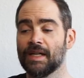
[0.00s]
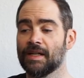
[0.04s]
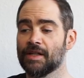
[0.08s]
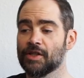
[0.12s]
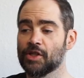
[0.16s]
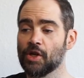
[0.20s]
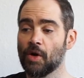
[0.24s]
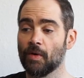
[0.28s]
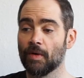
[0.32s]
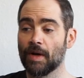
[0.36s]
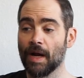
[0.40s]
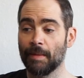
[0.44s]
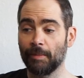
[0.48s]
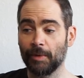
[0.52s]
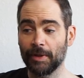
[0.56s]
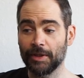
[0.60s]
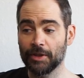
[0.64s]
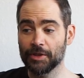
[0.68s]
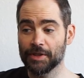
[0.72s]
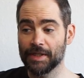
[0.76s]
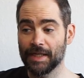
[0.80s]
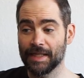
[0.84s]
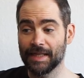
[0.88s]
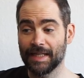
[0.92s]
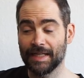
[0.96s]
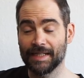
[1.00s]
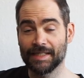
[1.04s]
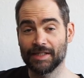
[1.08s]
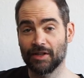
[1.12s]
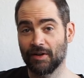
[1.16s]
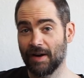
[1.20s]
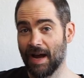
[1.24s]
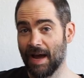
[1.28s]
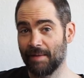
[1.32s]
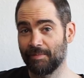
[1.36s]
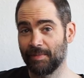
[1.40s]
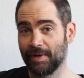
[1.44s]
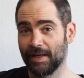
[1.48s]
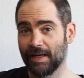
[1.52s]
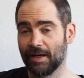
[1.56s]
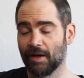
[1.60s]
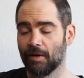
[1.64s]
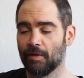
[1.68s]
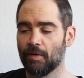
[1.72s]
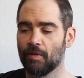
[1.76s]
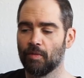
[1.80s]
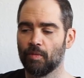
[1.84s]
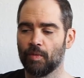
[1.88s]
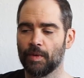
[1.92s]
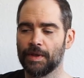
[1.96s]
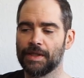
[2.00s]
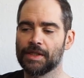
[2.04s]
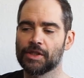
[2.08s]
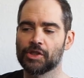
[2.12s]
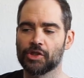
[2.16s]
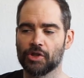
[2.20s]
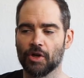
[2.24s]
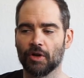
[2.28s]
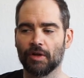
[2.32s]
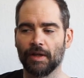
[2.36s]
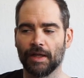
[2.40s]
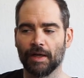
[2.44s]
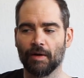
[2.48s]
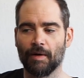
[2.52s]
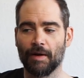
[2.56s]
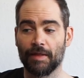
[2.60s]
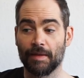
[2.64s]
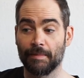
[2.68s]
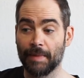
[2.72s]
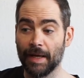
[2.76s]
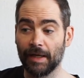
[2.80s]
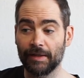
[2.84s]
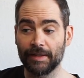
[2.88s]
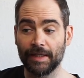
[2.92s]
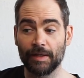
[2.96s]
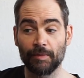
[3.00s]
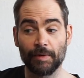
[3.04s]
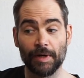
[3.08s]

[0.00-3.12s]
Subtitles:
So a couple interesting things that are happening are he's circling around the melody.